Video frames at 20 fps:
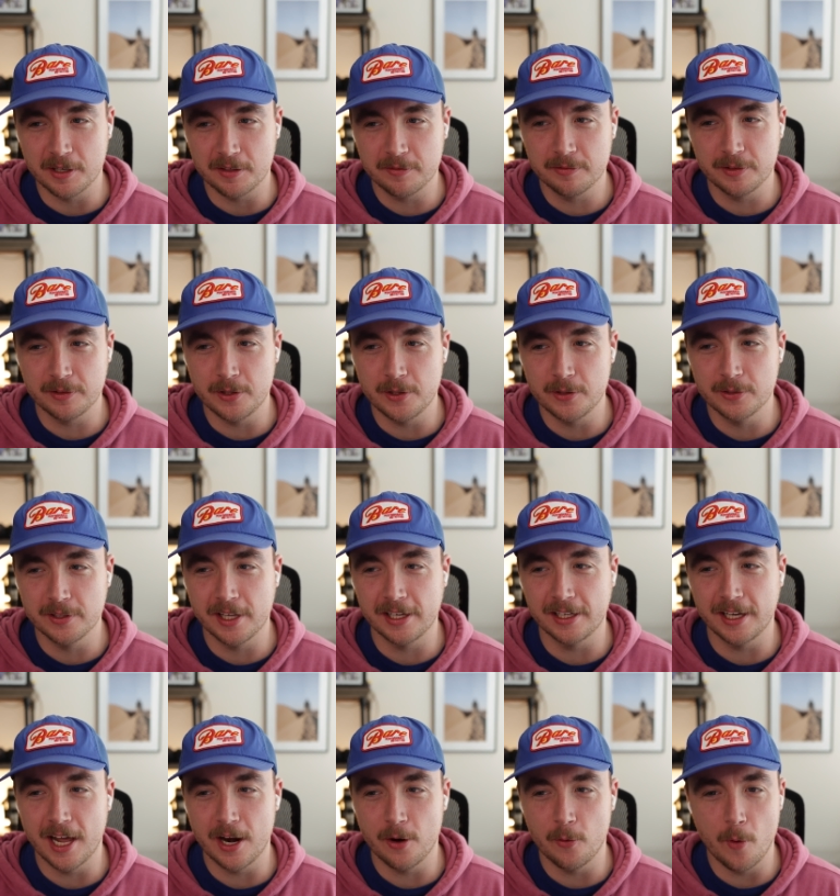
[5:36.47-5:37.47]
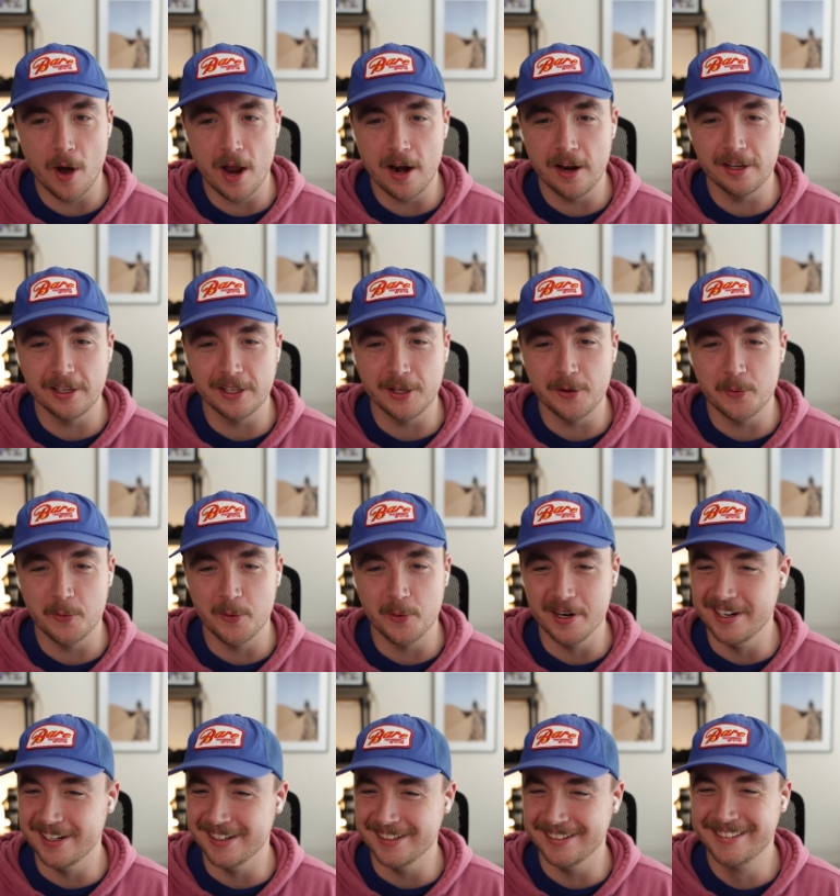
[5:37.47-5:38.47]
flu like at a wedding, you wouldn't